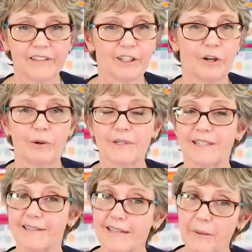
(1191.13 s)
You know, it was
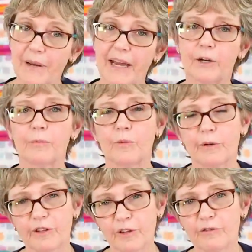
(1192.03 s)
the same pattern
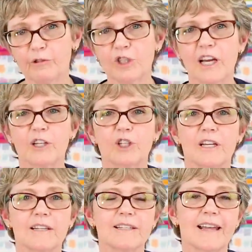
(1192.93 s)
with a few
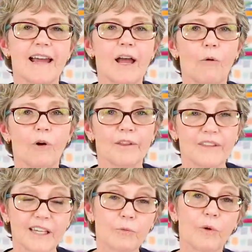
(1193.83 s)
changes. Well,
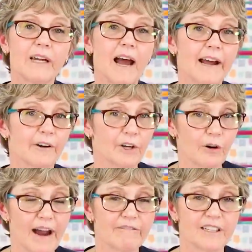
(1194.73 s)
then we hired a
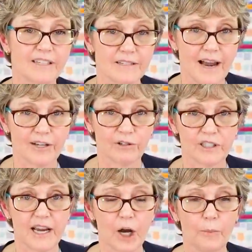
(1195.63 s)
graphic designer
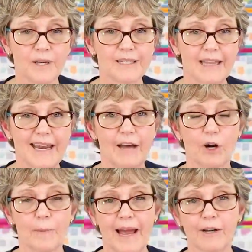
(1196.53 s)
to help us lay out
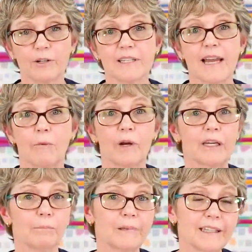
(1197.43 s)
our patterns, and we
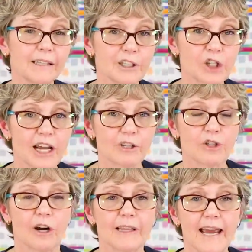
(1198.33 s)
completely
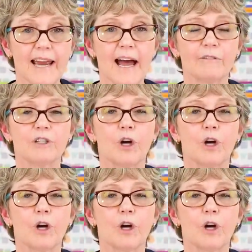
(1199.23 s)
changed our layout.